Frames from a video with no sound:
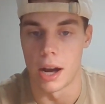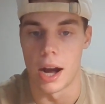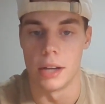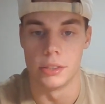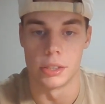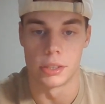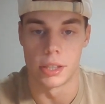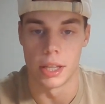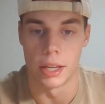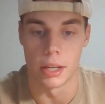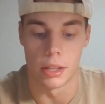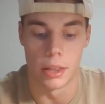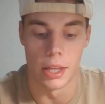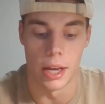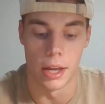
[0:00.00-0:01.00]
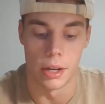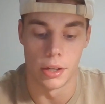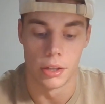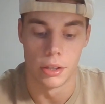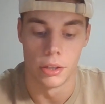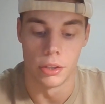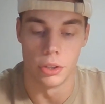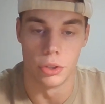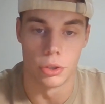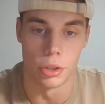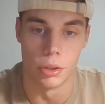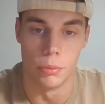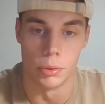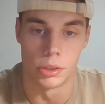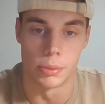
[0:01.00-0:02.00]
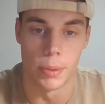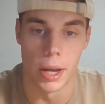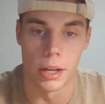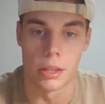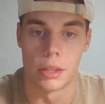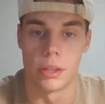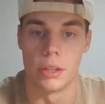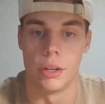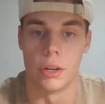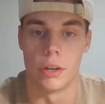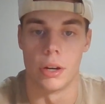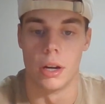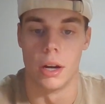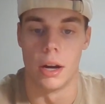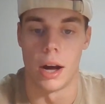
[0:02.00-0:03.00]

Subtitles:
I just think that you should respect your